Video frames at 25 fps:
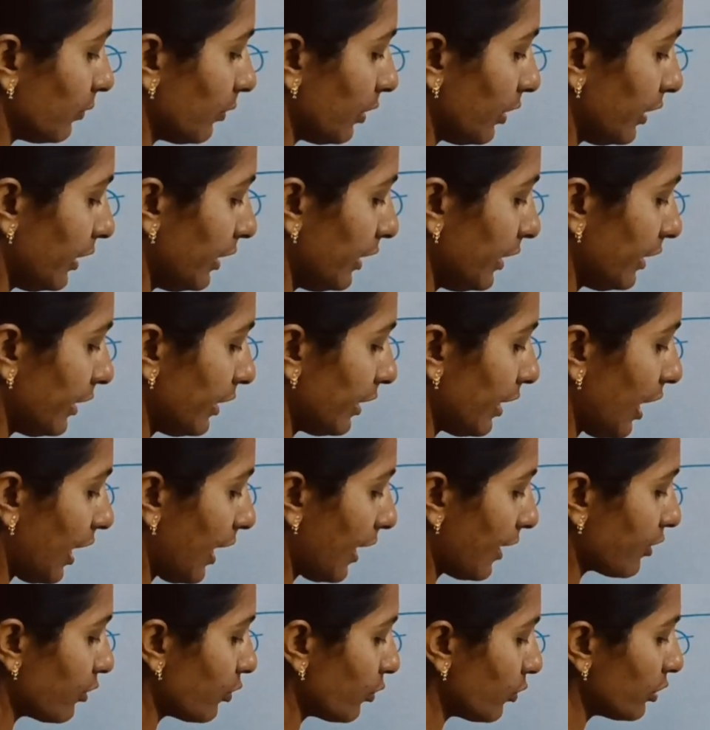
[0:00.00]
here
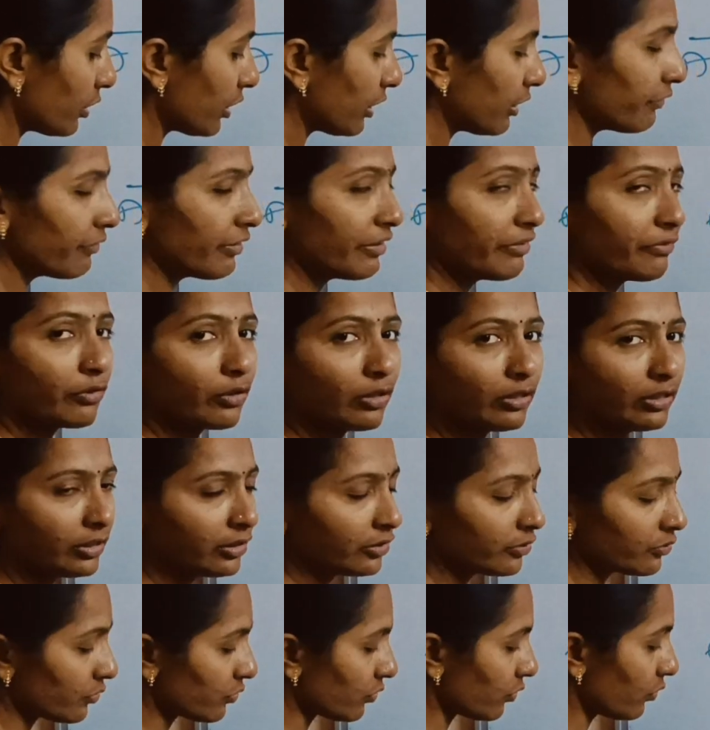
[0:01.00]
R total we
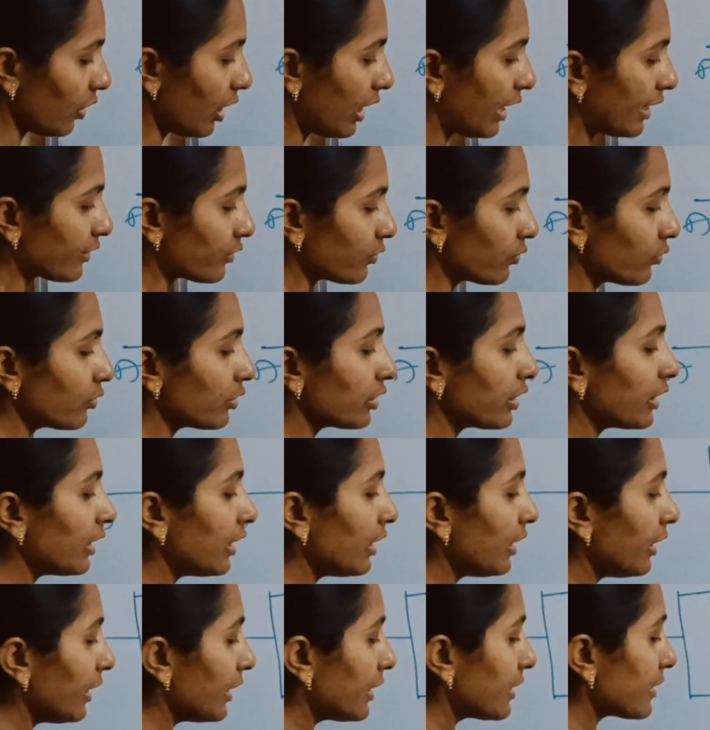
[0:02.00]
want. So R
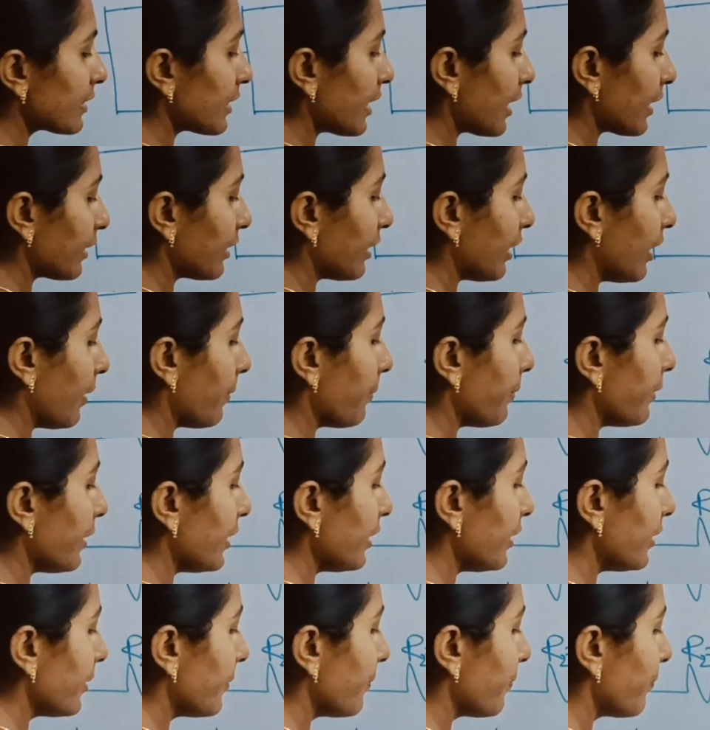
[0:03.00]
total is nothing but
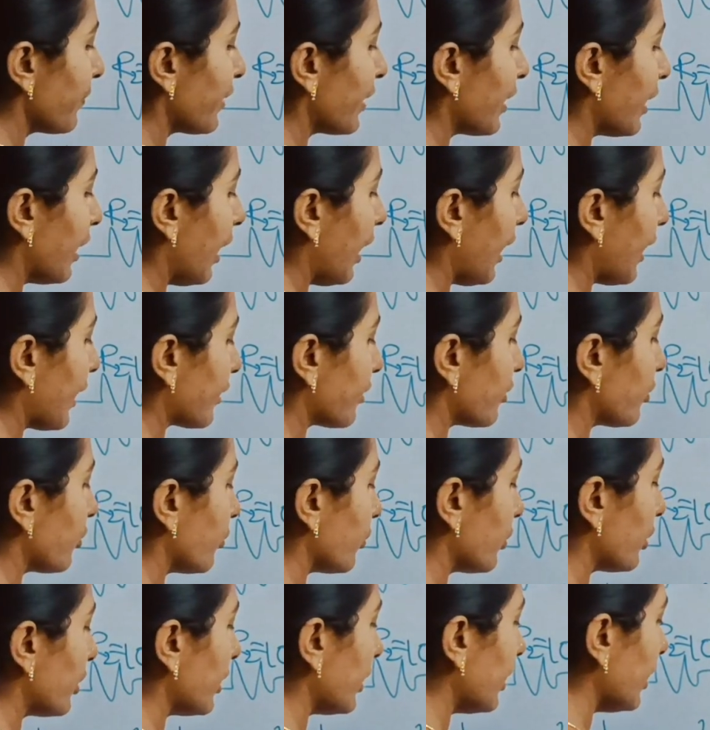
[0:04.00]
R
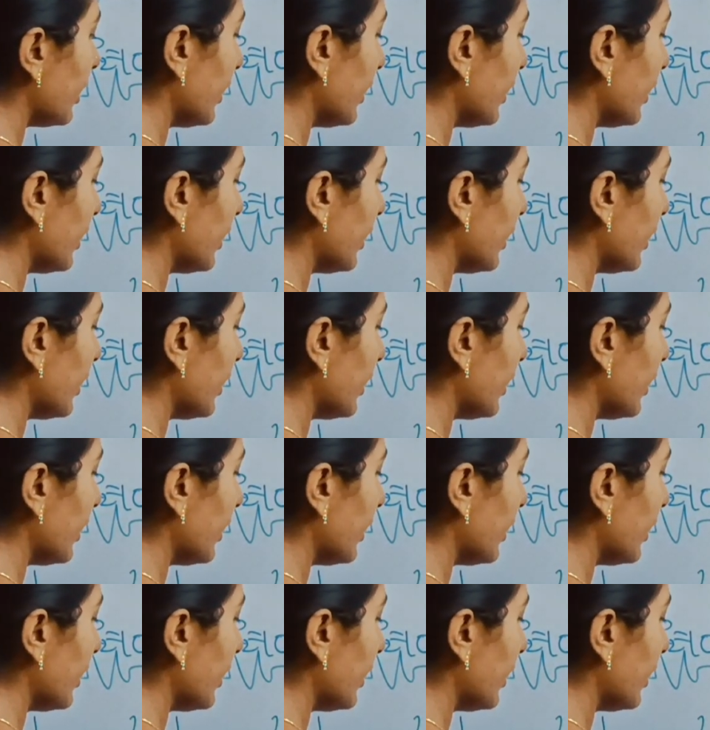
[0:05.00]
total